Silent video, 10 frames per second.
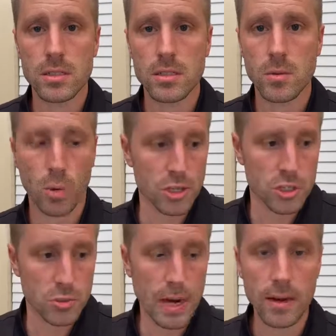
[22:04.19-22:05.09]
Where's
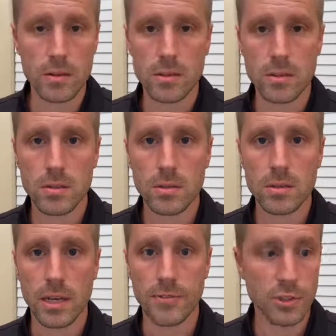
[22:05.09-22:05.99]
your route?
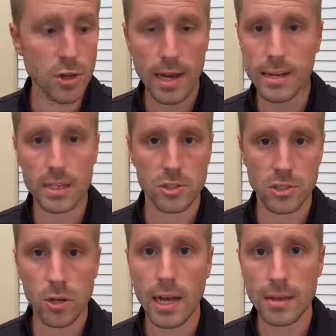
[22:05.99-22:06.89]
If you know how to
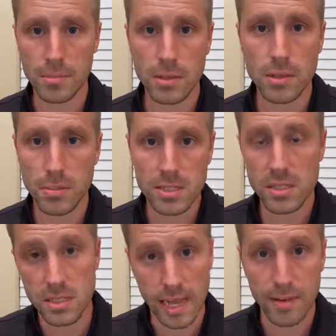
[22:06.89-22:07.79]
consult, how to build a
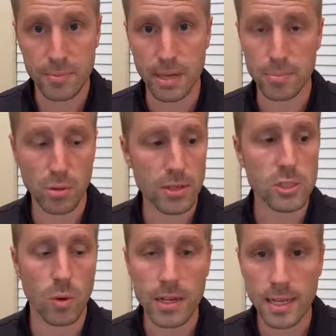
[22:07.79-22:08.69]
business and have
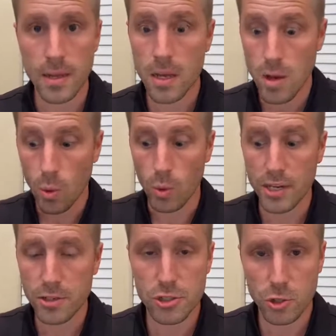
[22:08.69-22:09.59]
employees run it,
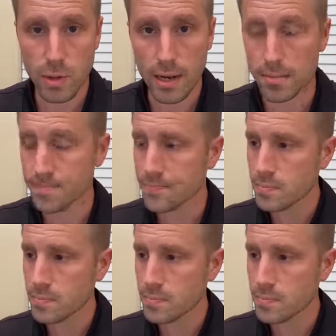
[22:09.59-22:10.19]
where is your route?